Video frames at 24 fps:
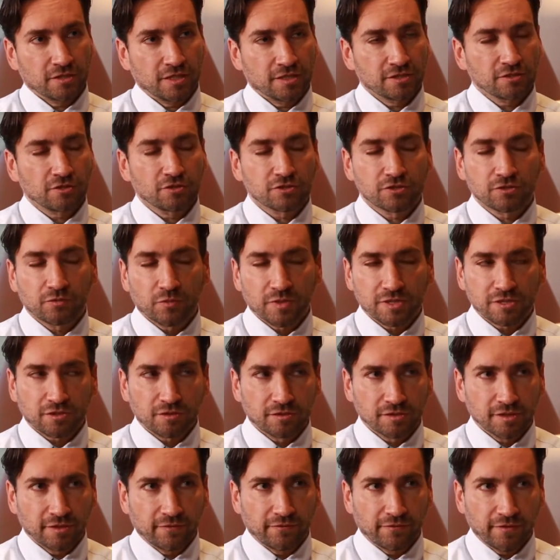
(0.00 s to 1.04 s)
also what's
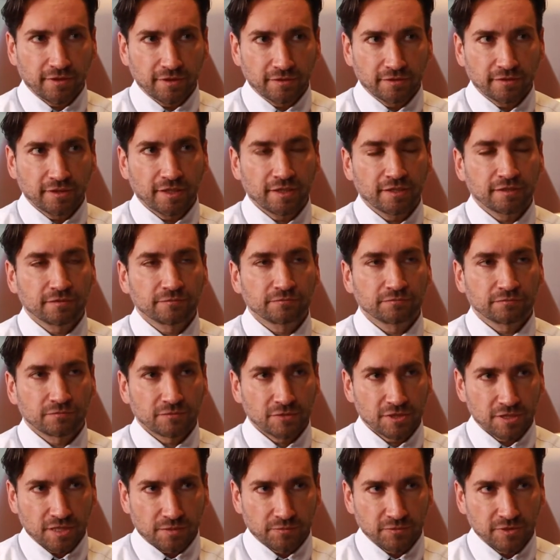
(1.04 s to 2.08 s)
called athelia
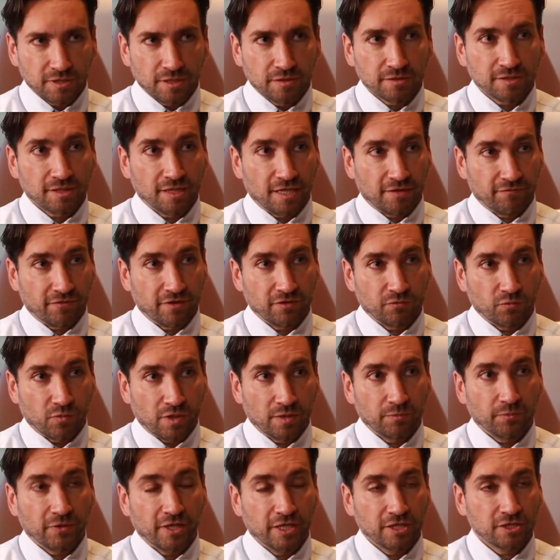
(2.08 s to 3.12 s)
sometimes, and I've had
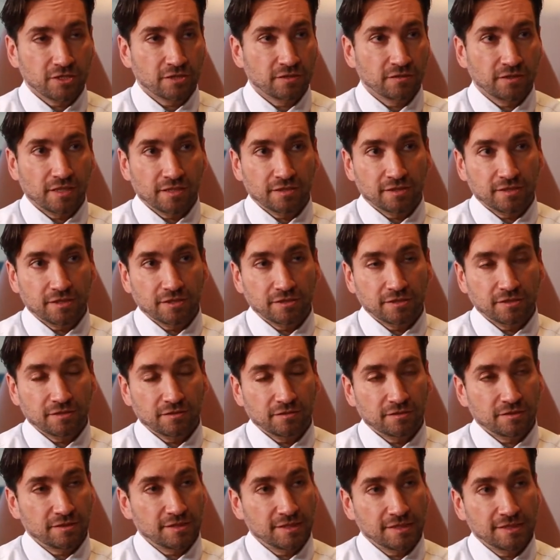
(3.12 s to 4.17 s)
one patient that
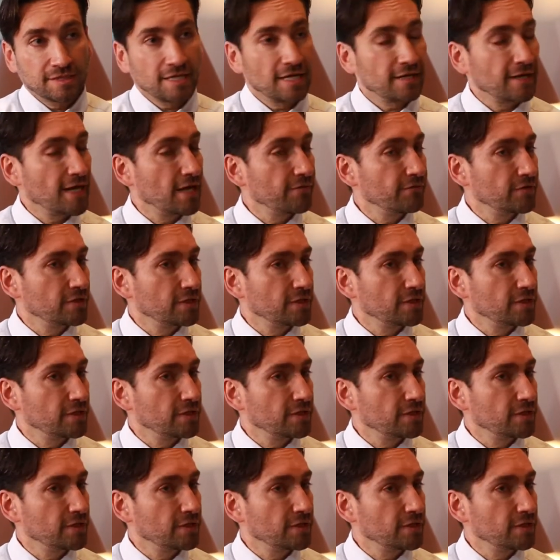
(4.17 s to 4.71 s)
did not have a